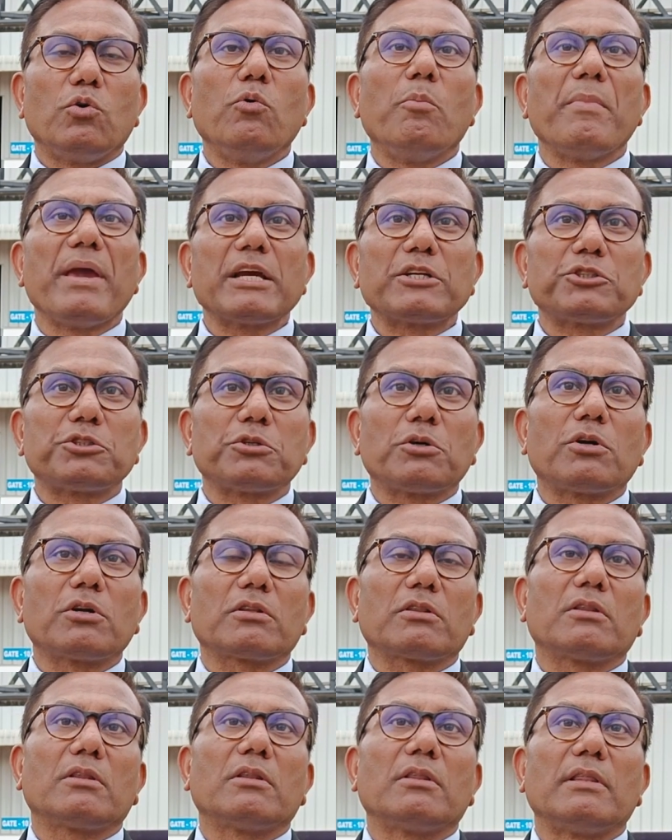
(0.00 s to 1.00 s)
who make
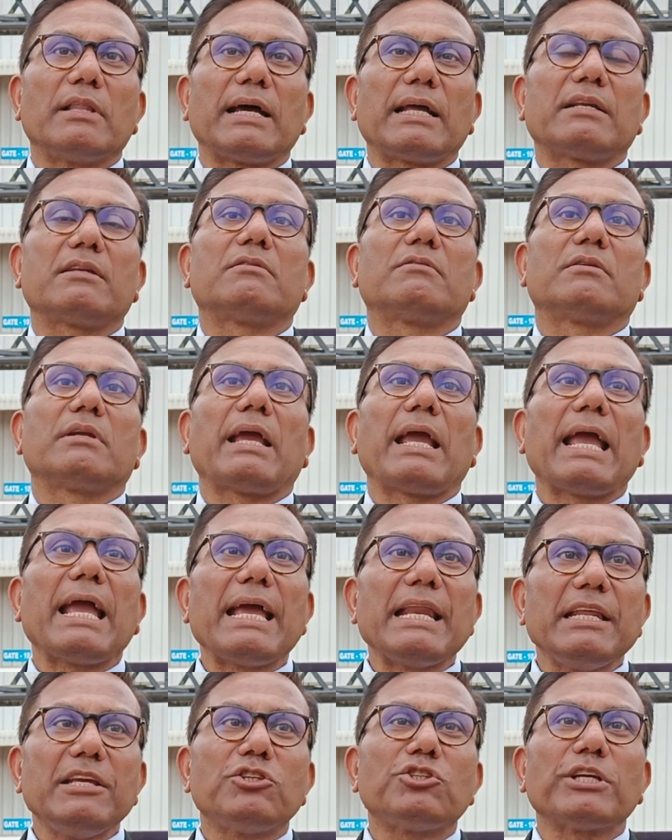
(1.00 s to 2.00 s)
sure that
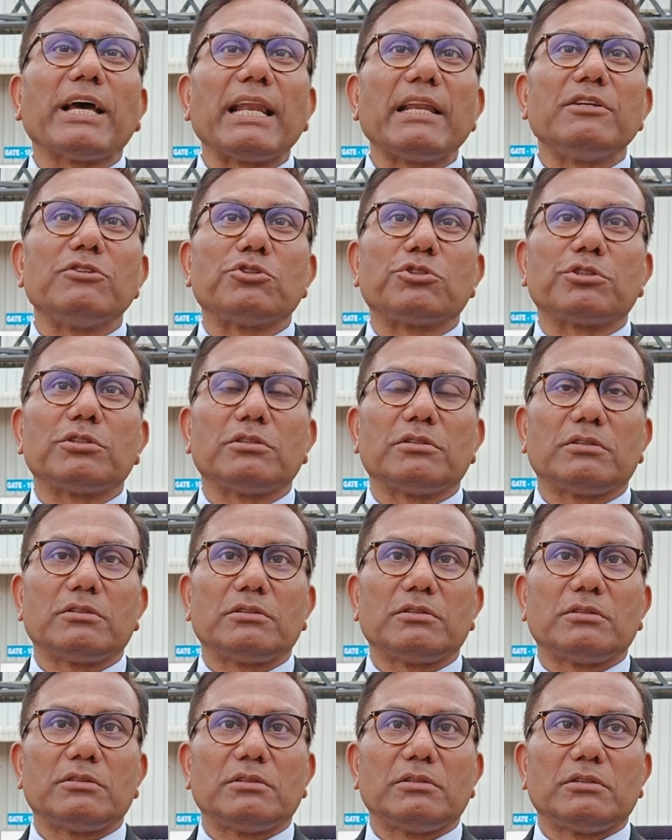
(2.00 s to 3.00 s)
any challenge
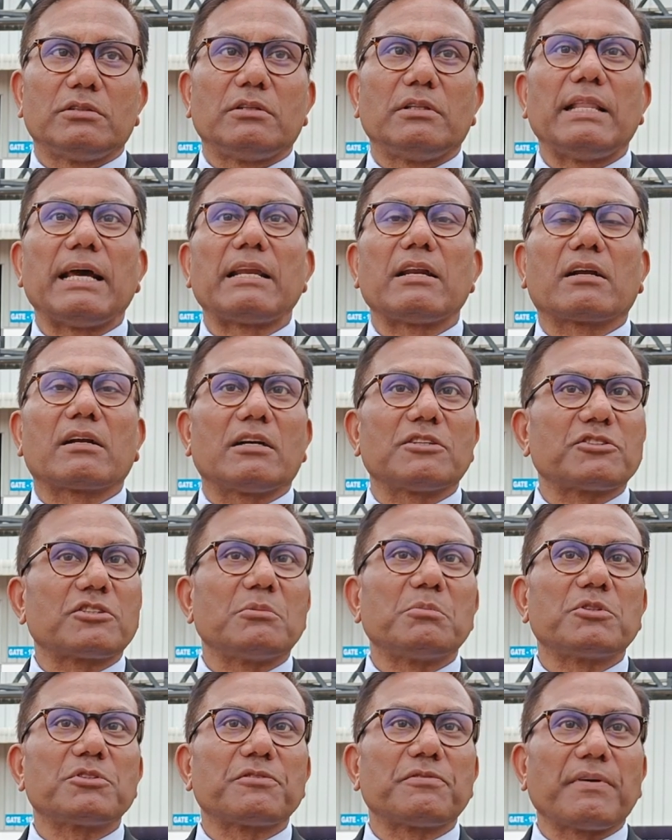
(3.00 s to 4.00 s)
that our
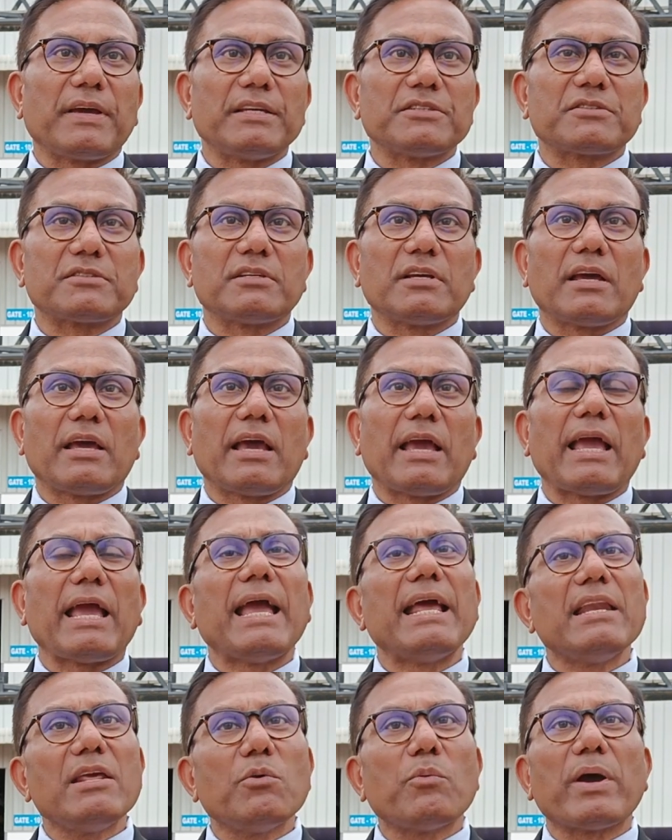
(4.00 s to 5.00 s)
customers face
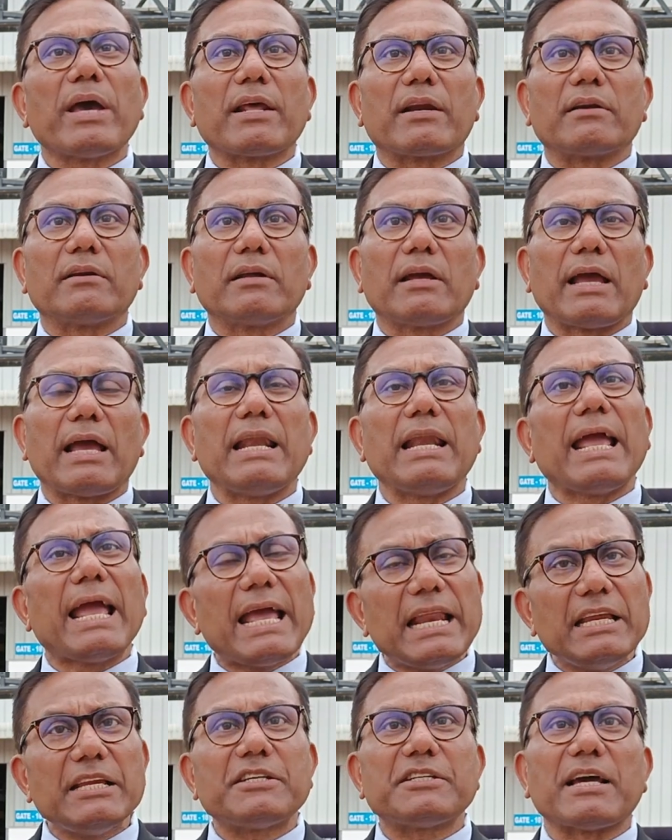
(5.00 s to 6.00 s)
anywhere and
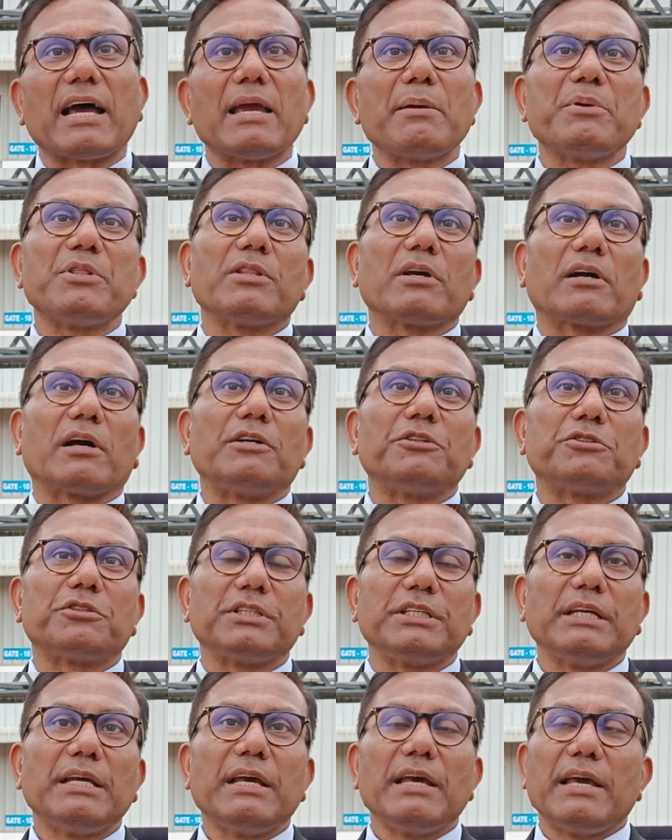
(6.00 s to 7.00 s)
any time in the
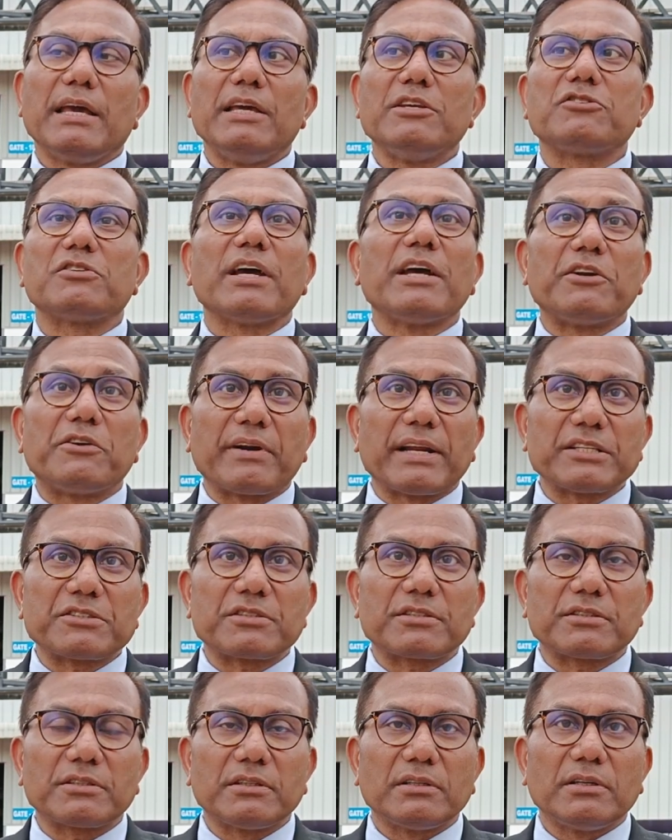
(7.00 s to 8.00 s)
country is
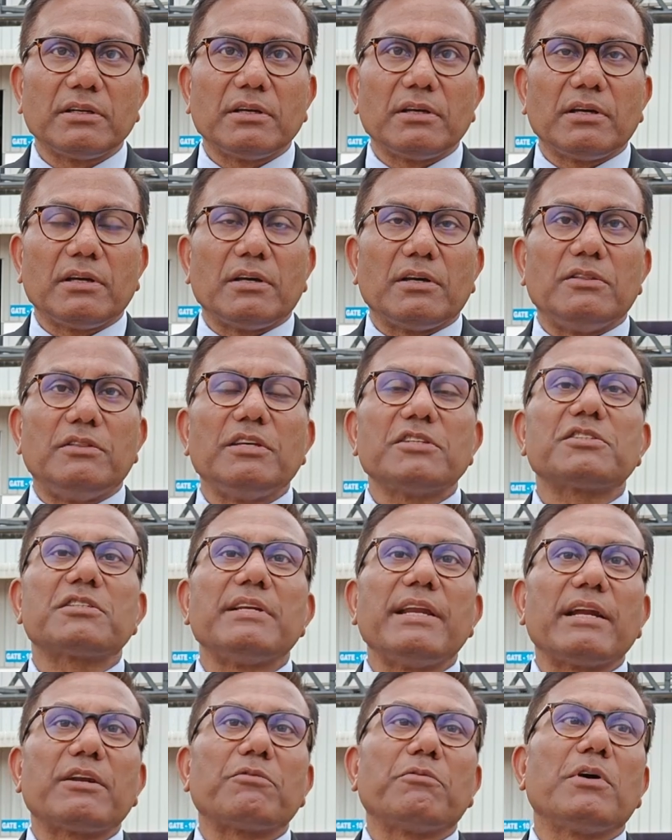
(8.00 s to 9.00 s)
addressed.
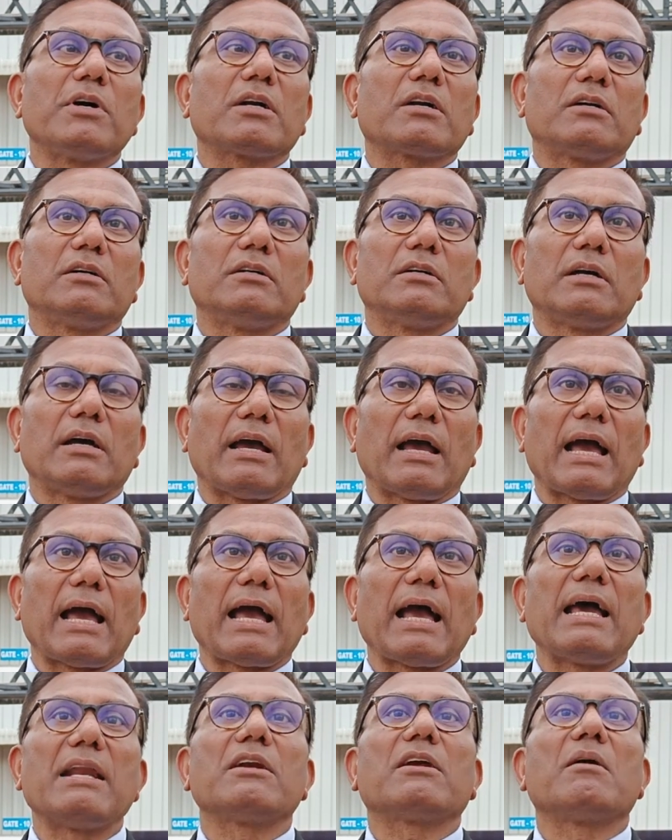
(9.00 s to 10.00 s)
This network,
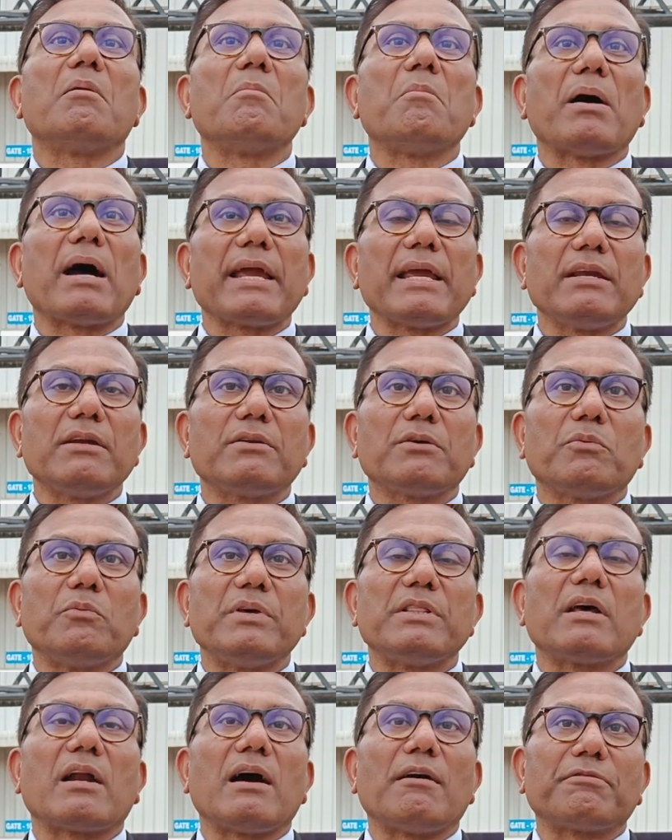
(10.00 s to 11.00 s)
and combined
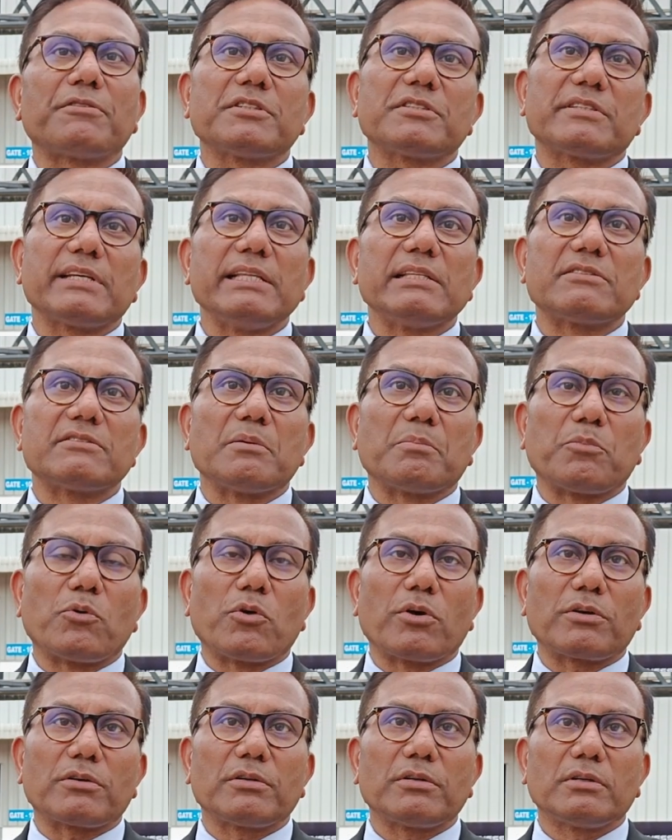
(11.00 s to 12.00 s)
with our after-sales
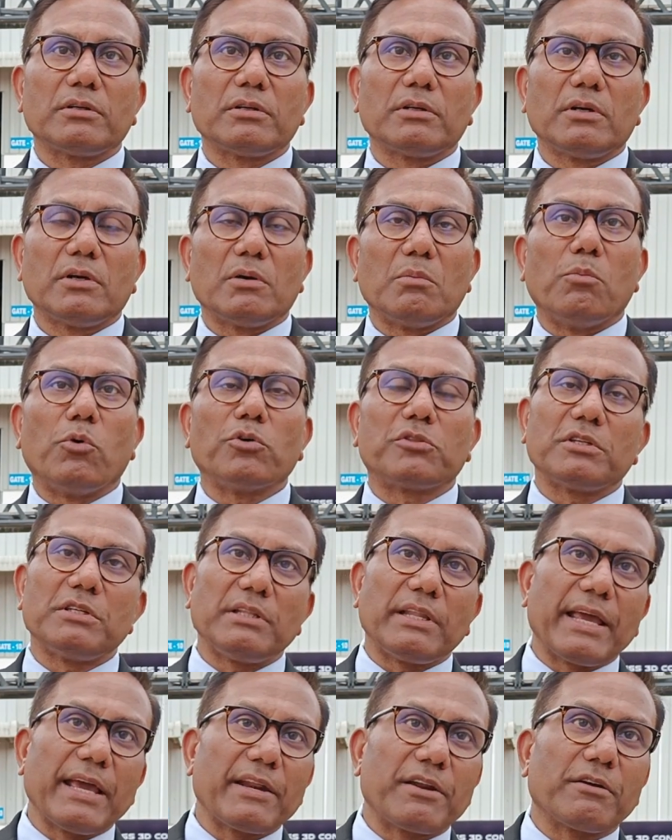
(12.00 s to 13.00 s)
support, both
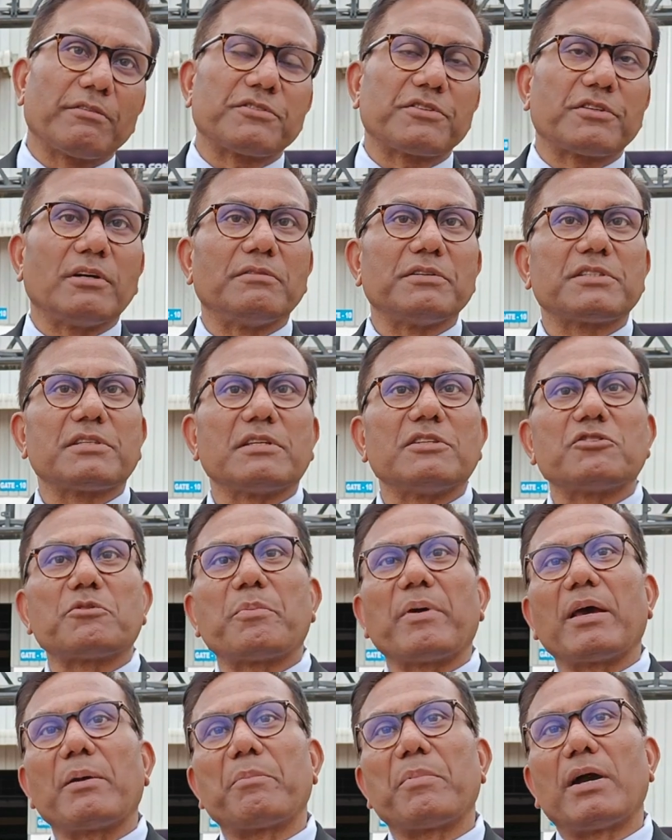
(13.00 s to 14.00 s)
in the area of service and
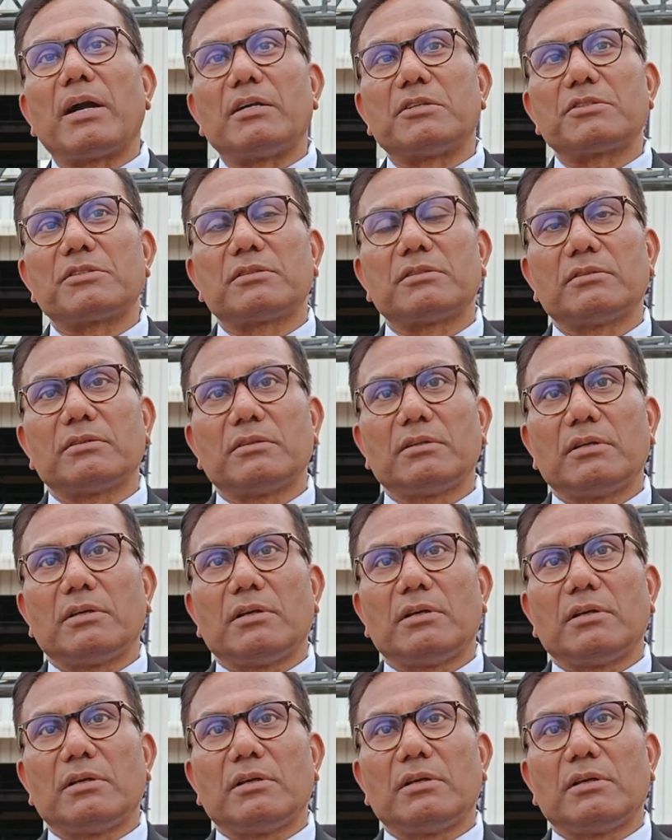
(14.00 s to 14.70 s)
spare parts,